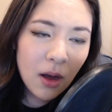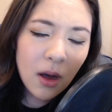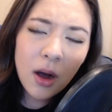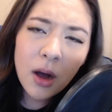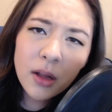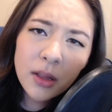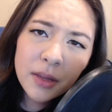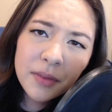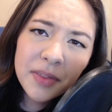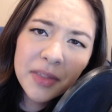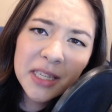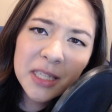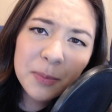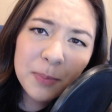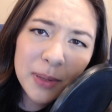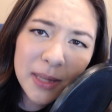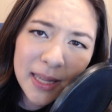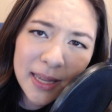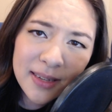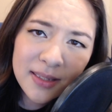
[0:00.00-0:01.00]
All of these
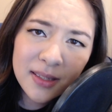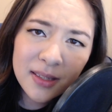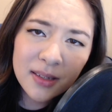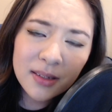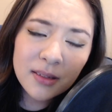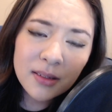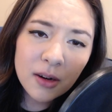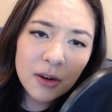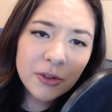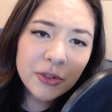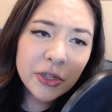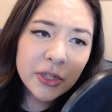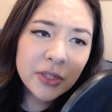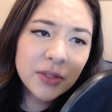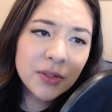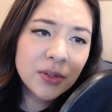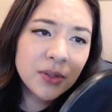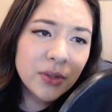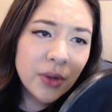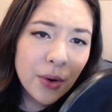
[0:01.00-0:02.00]
places are just
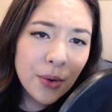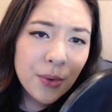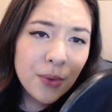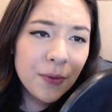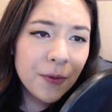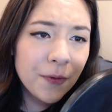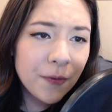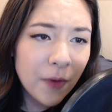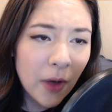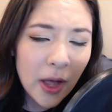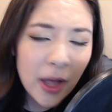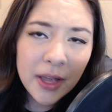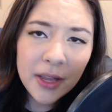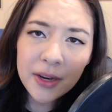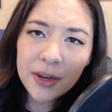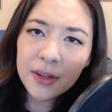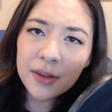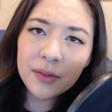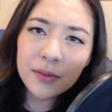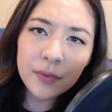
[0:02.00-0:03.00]
so fun
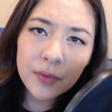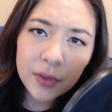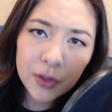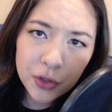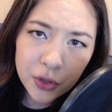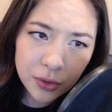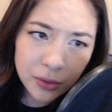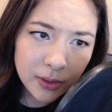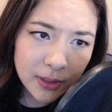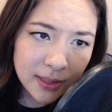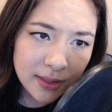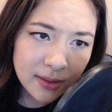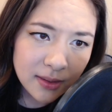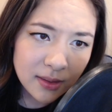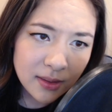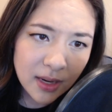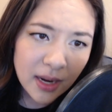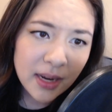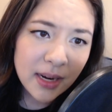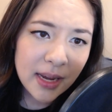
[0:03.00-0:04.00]
and visually
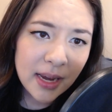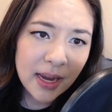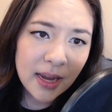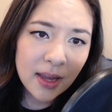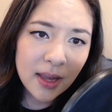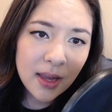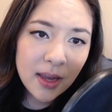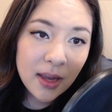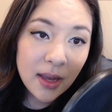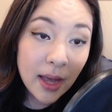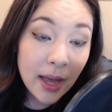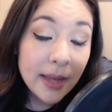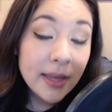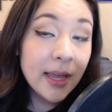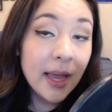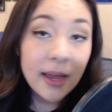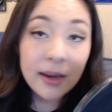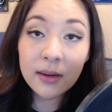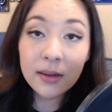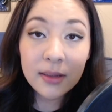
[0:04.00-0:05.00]
stunning.
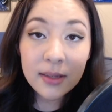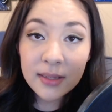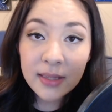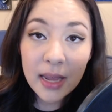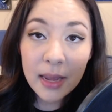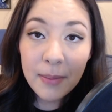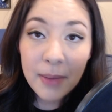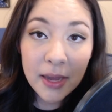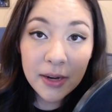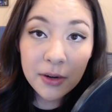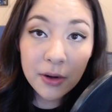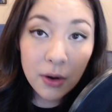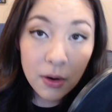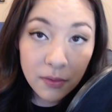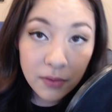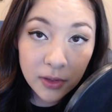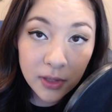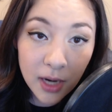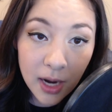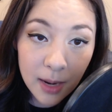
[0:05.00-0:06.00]
Again, this game had to
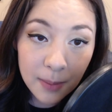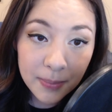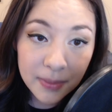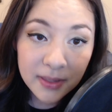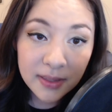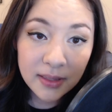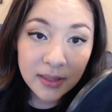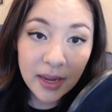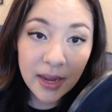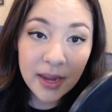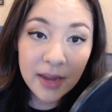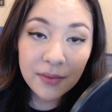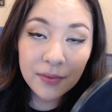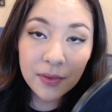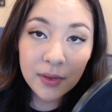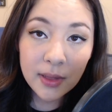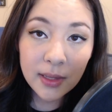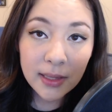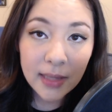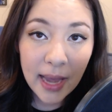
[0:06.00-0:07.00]
overcompensate for
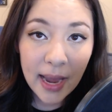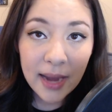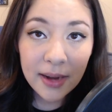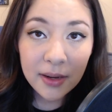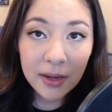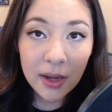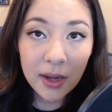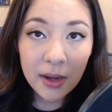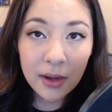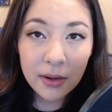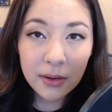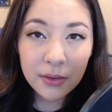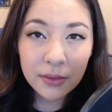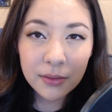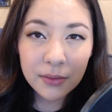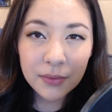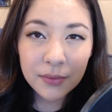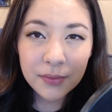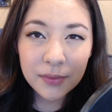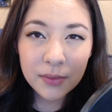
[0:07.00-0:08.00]
the lack
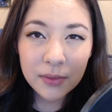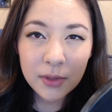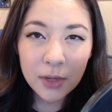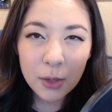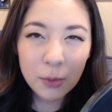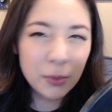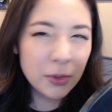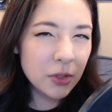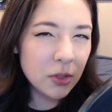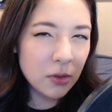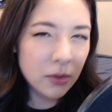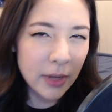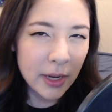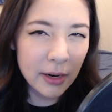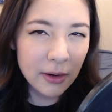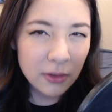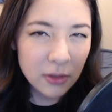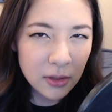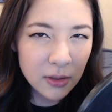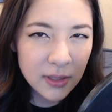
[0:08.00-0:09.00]
of original
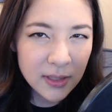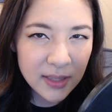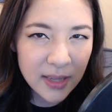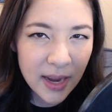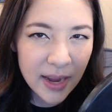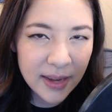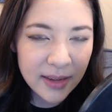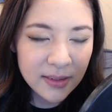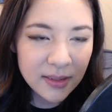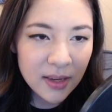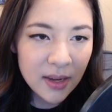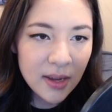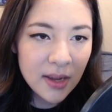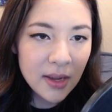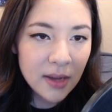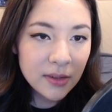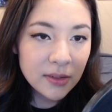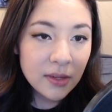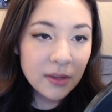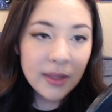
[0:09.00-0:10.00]
character designs.
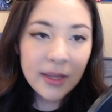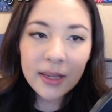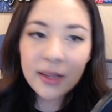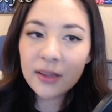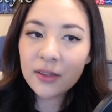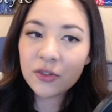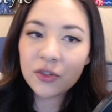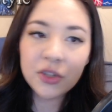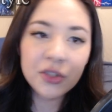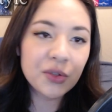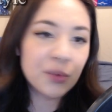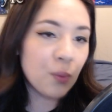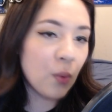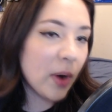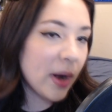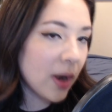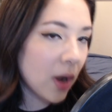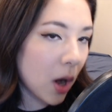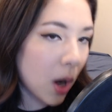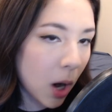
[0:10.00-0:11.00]
So they just
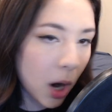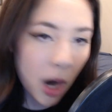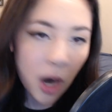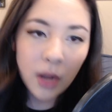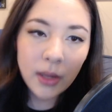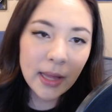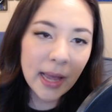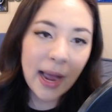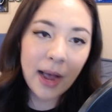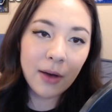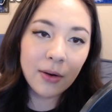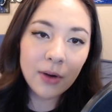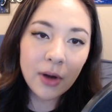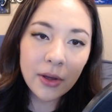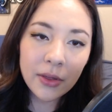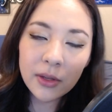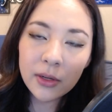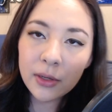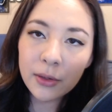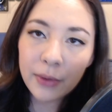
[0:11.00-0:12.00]
went all out on
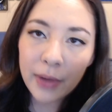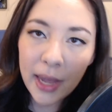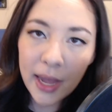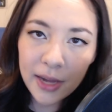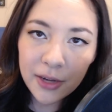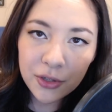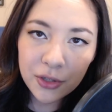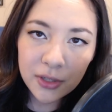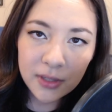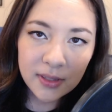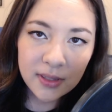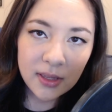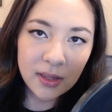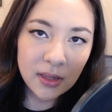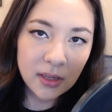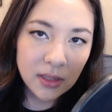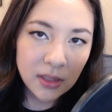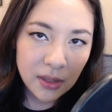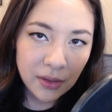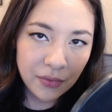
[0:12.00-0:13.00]
the locations and the
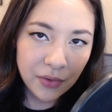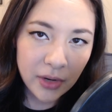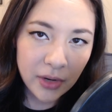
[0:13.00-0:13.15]
different